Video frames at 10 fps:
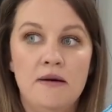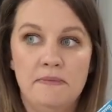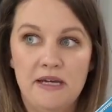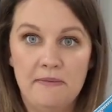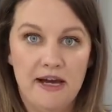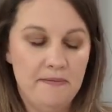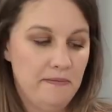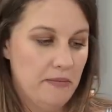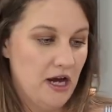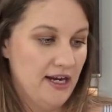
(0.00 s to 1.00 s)
Me and My
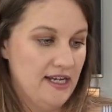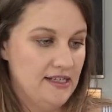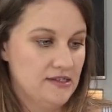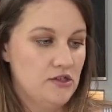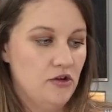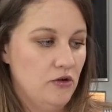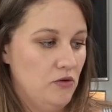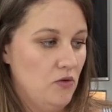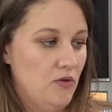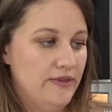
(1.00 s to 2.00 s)
Body.
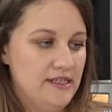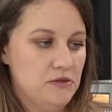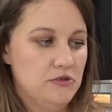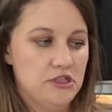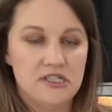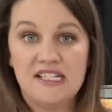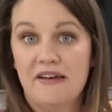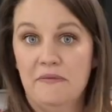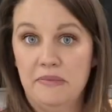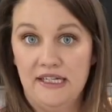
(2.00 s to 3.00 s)
So this was just
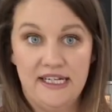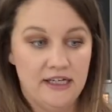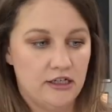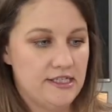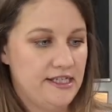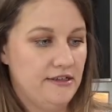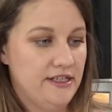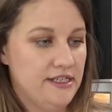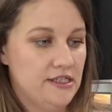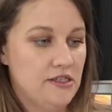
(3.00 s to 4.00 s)
completing our
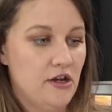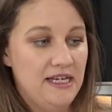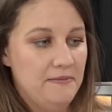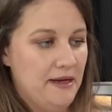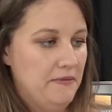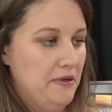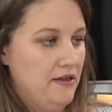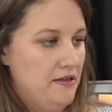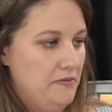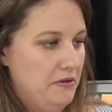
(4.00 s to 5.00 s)
series. Me and My
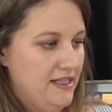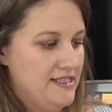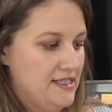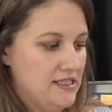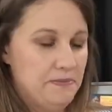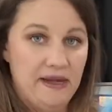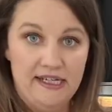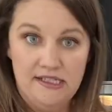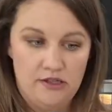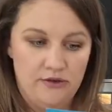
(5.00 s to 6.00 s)
Place in
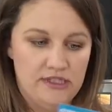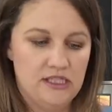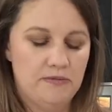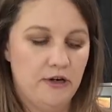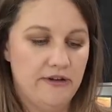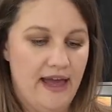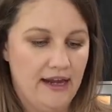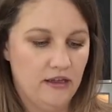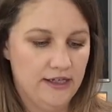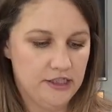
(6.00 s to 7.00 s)
Space. So this is part of
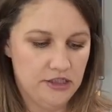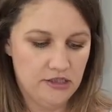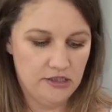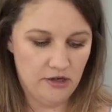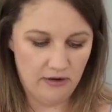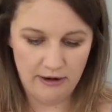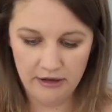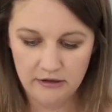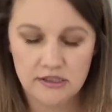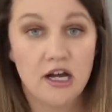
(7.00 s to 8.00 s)
that collection. So
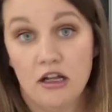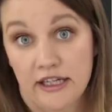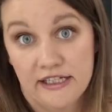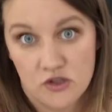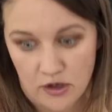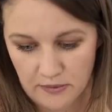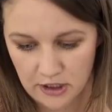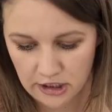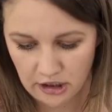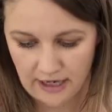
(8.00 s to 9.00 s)
I saw it, so I went
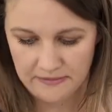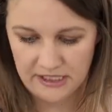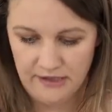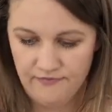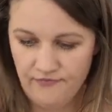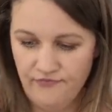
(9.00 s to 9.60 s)
on and grabbed it.